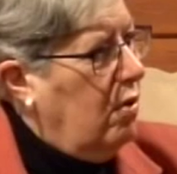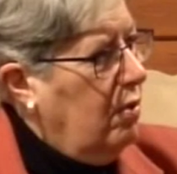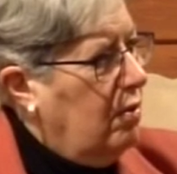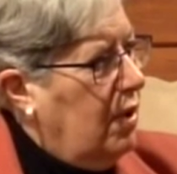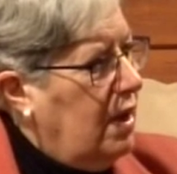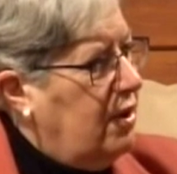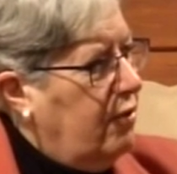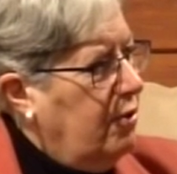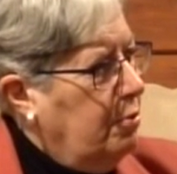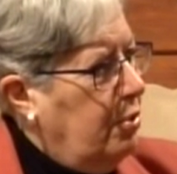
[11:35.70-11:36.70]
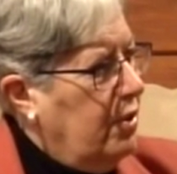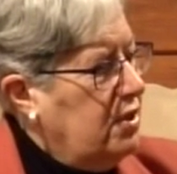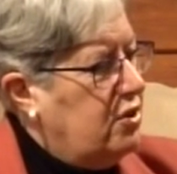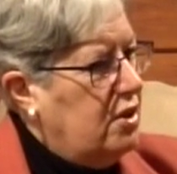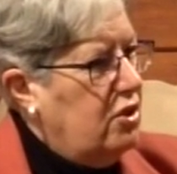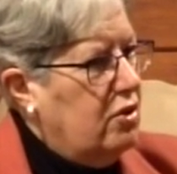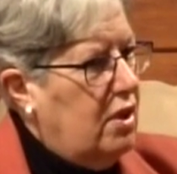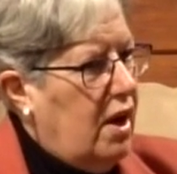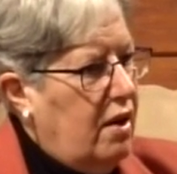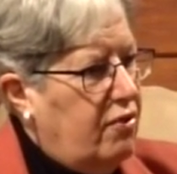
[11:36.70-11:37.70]
Mm-hmm. At different points in your
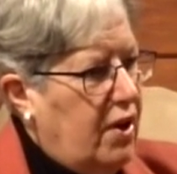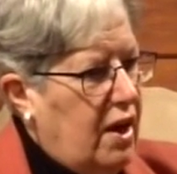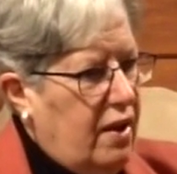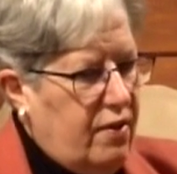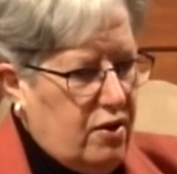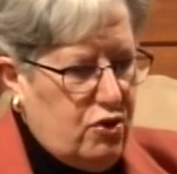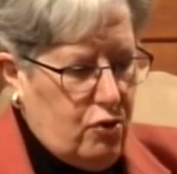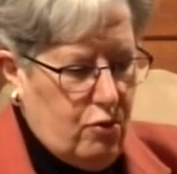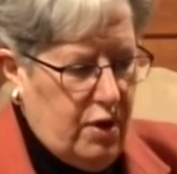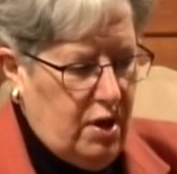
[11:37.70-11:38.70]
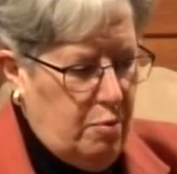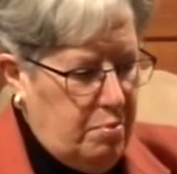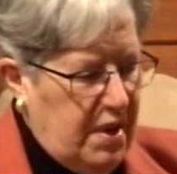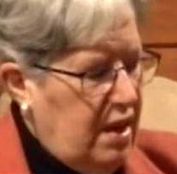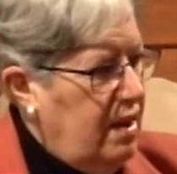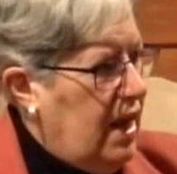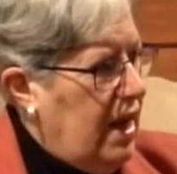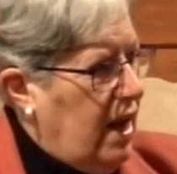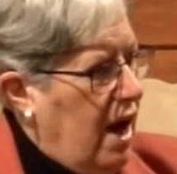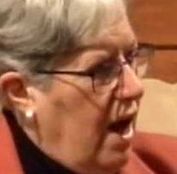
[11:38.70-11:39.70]
life, mm-hmm. there's going to be
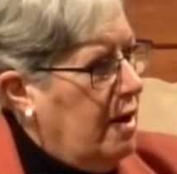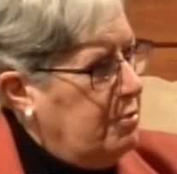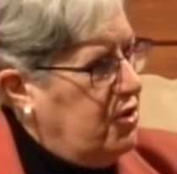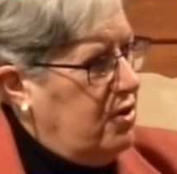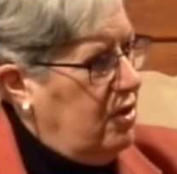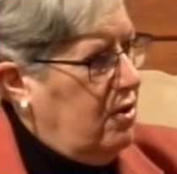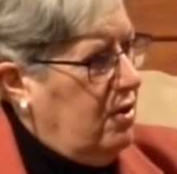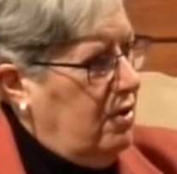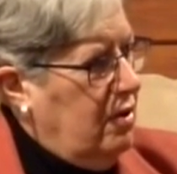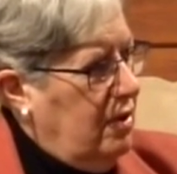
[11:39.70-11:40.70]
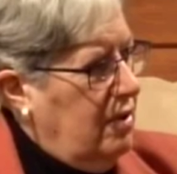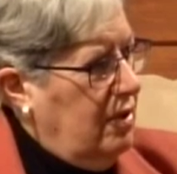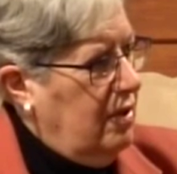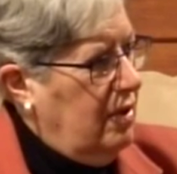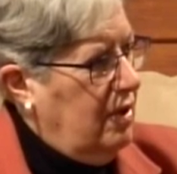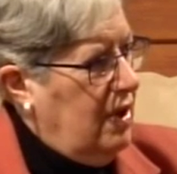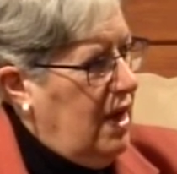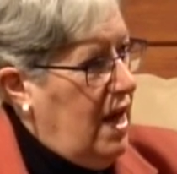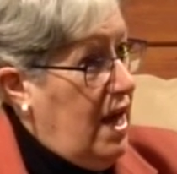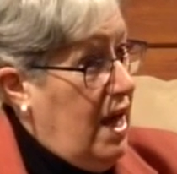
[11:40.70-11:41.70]
that obstacle.
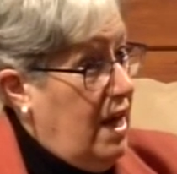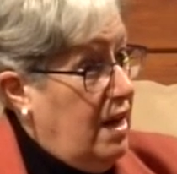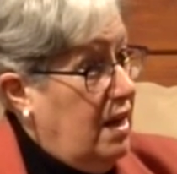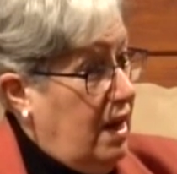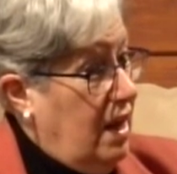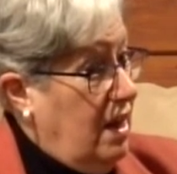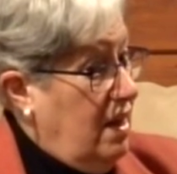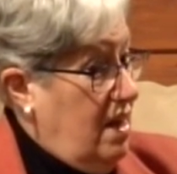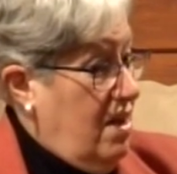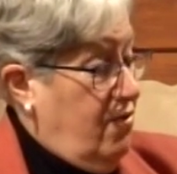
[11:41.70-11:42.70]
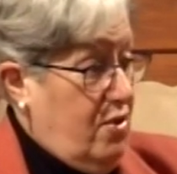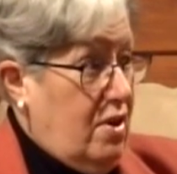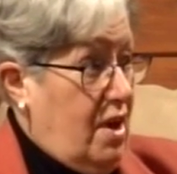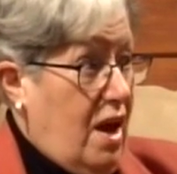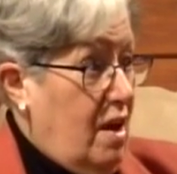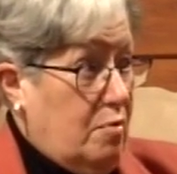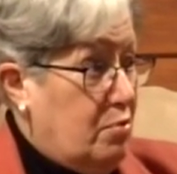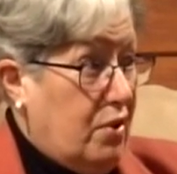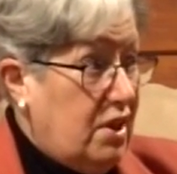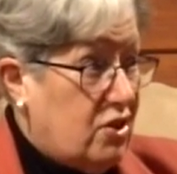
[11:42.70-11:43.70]
And if you can't
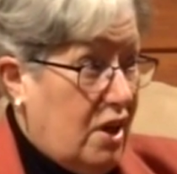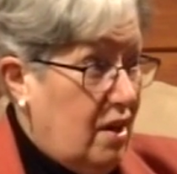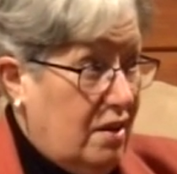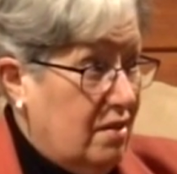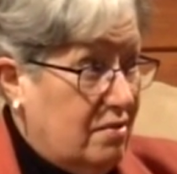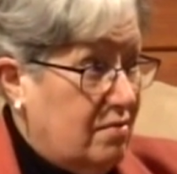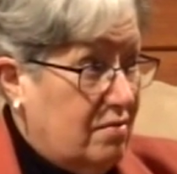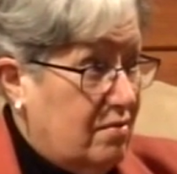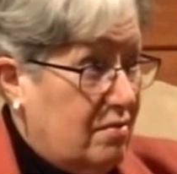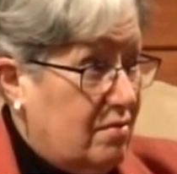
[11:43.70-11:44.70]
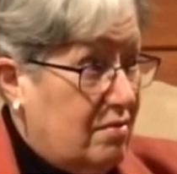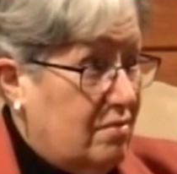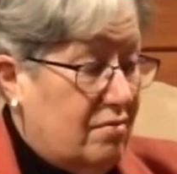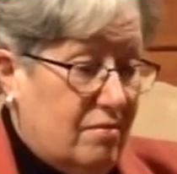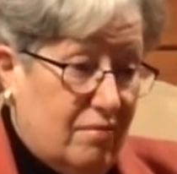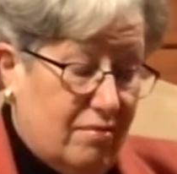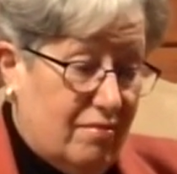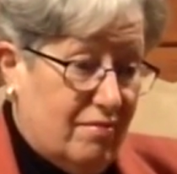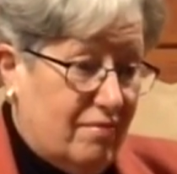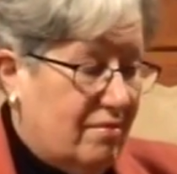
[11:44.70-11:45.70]
breach it, mm-hmm.
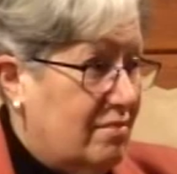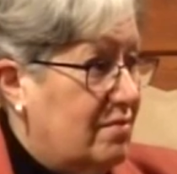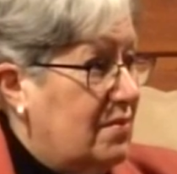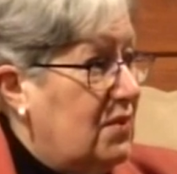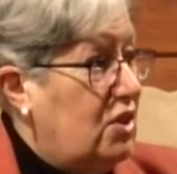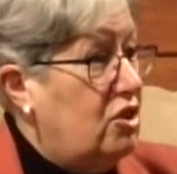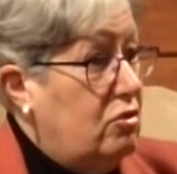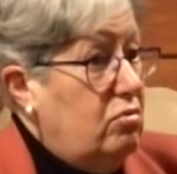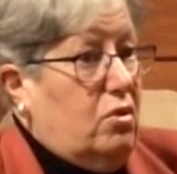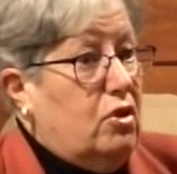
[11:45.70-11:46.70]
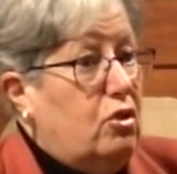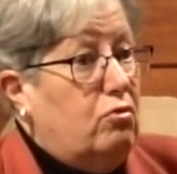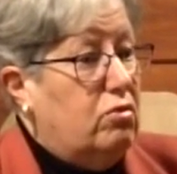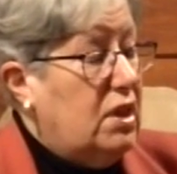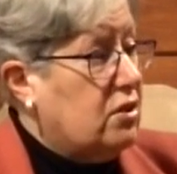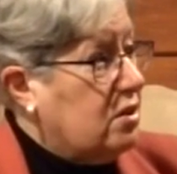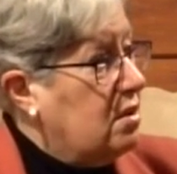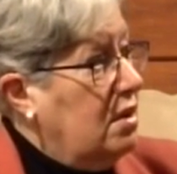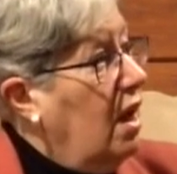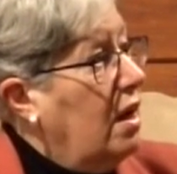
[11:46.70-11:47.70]
you, you risk
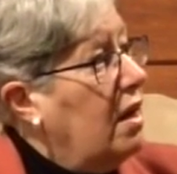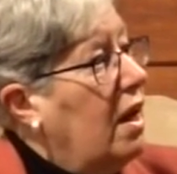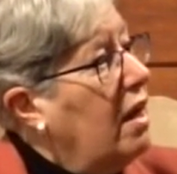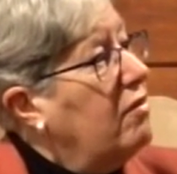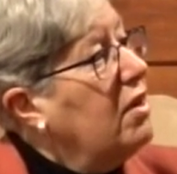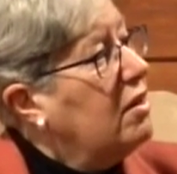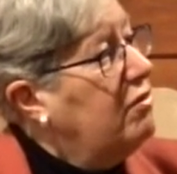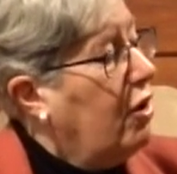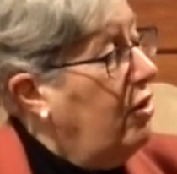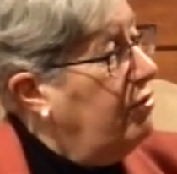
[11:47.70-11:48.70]
not having a very